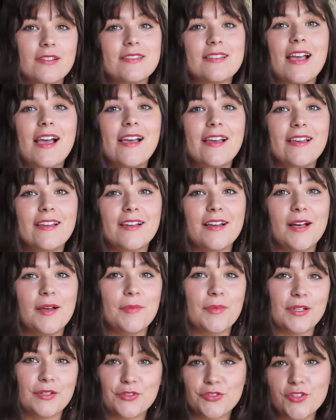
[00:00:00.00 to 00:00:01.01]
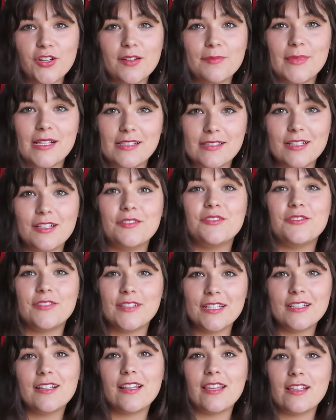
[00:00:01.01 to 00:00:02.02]
saying I'm going to starve myself to
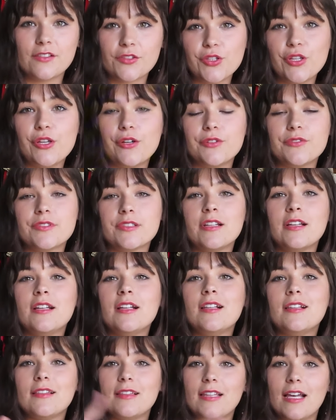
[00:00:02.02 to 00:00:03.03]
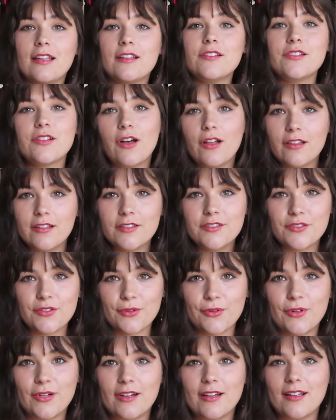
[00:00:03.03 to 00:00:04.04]
fit into these clothes. That is college
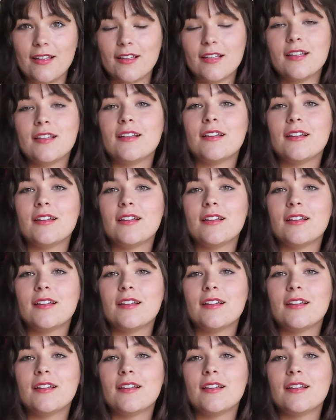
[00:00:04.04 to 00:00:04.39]
Secora.